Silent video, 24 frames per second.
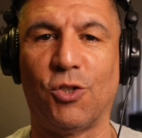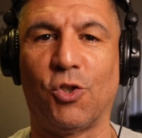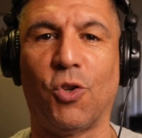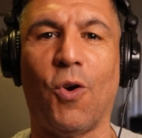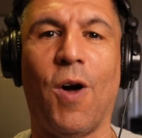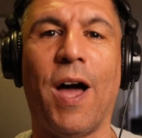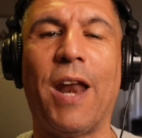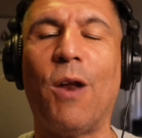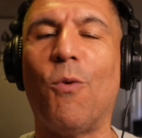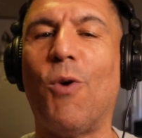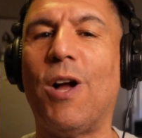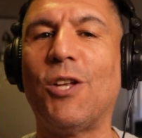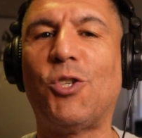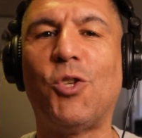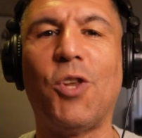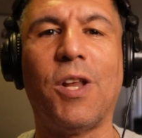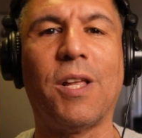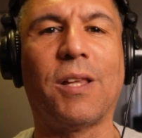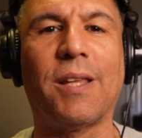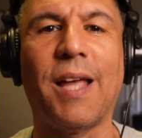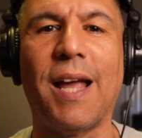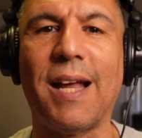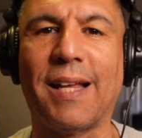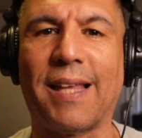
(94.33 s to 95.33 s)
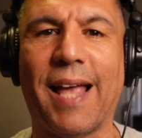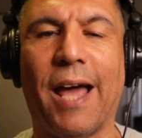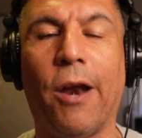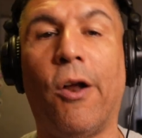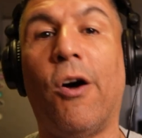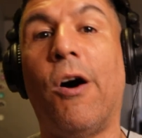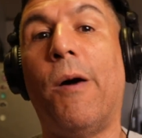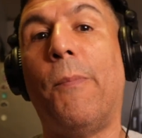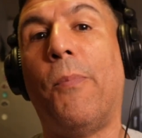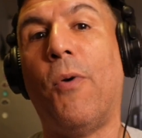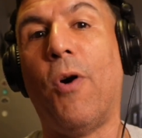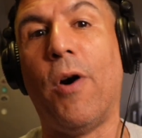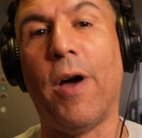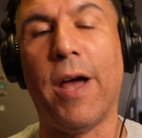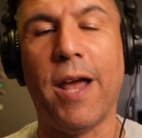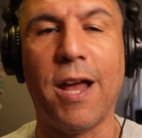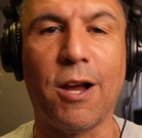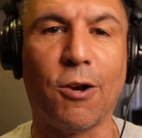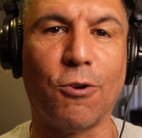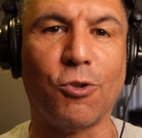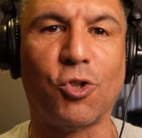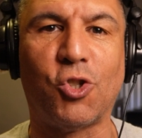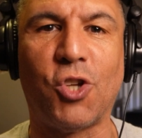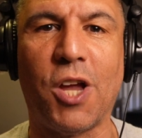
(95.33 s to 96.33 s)
So I don't want you to think that, oh boy,
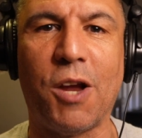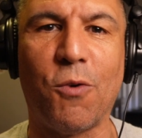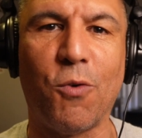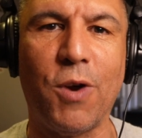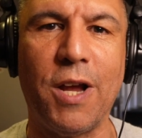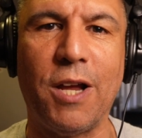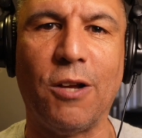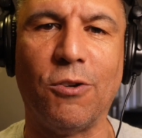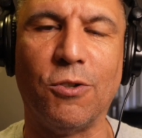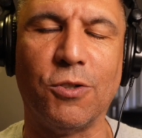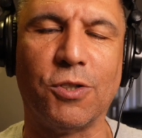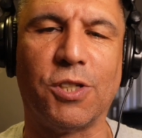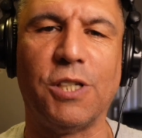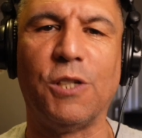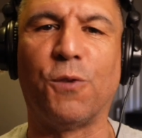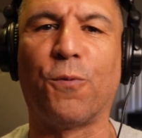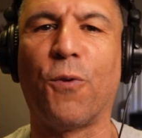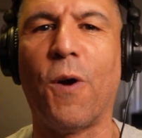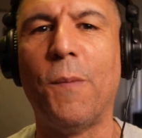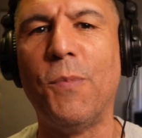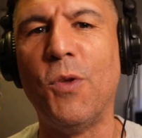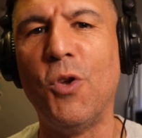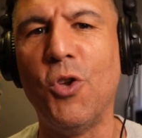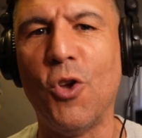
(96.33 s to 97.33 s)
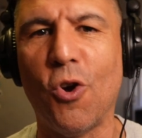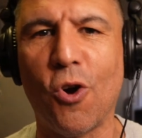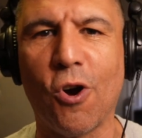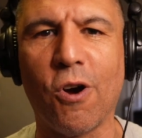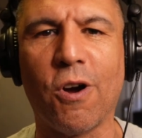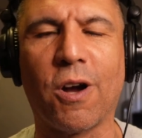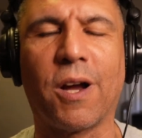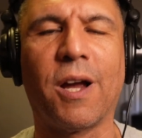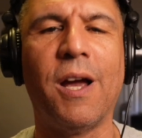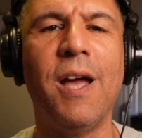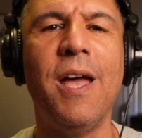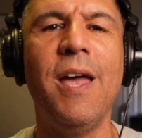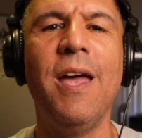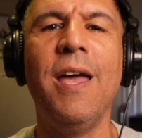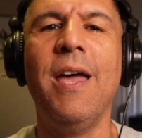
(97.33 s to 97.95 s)
here goes Jay Reels. He's from New York.